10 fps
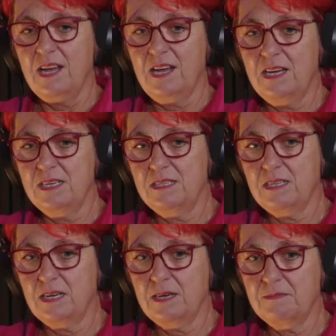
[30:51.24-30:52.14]

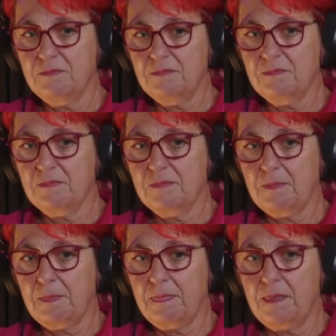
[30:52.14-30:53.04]
and
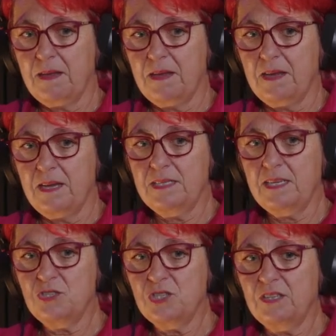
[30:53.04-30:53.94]

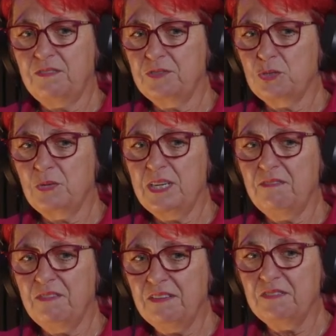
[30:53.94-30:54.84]
essentially for
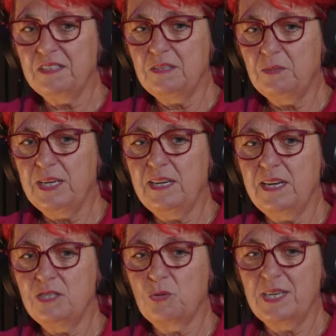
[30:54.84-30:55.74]
2050, we
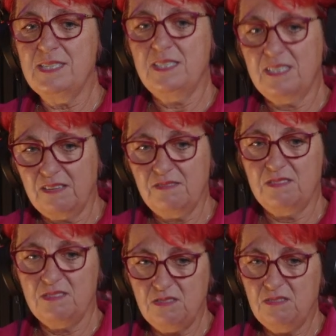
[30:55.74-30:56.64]
need
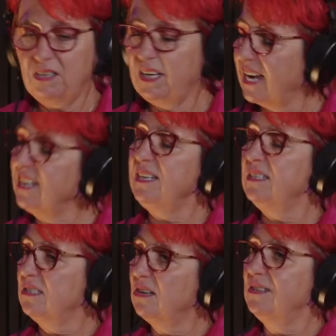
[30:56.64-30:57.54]
27 new
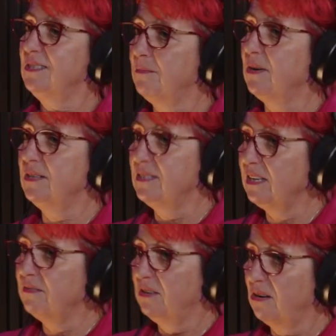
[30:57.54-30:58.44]
Cadia-sized mines
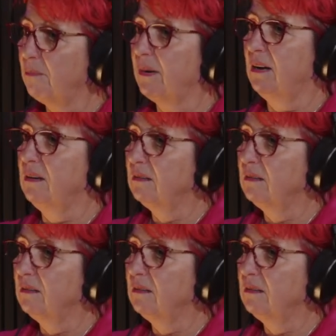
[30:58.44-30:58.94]
here for copper